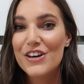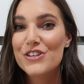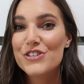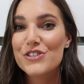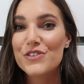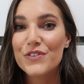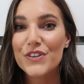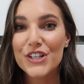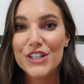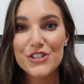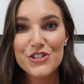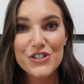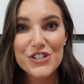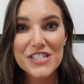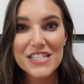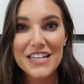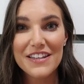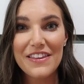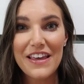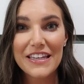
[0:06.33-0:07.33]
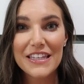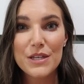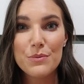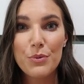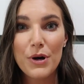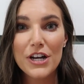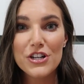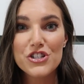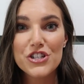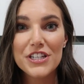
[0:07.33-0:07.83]
So if you're interested in that, keep
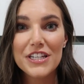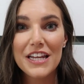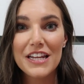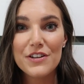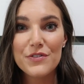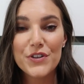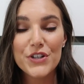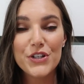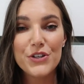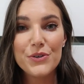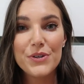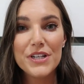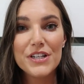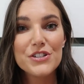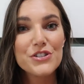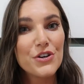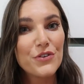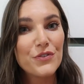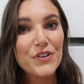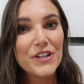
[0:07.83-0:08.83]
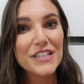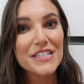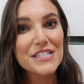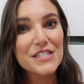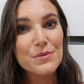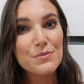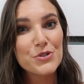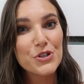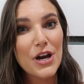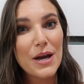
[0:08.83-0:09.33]
watching. And if you're new here, don't forget to
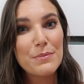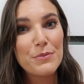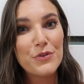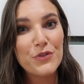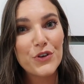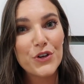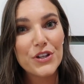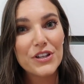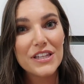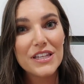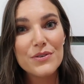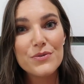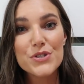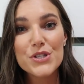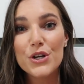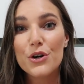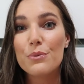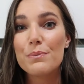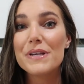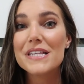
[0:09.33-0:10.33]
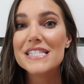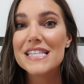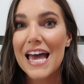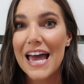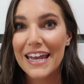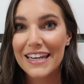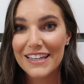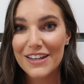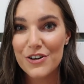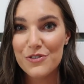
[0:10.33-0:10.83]
subscribe before you leave so you don't miss
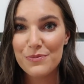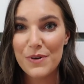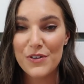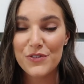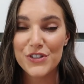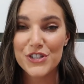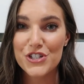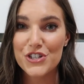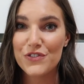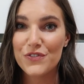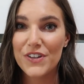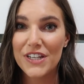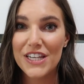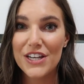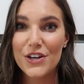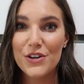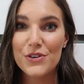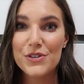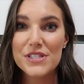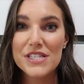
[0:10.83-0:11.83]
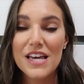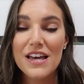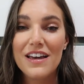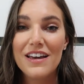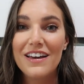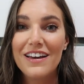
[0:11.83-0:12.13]
any of my future videos.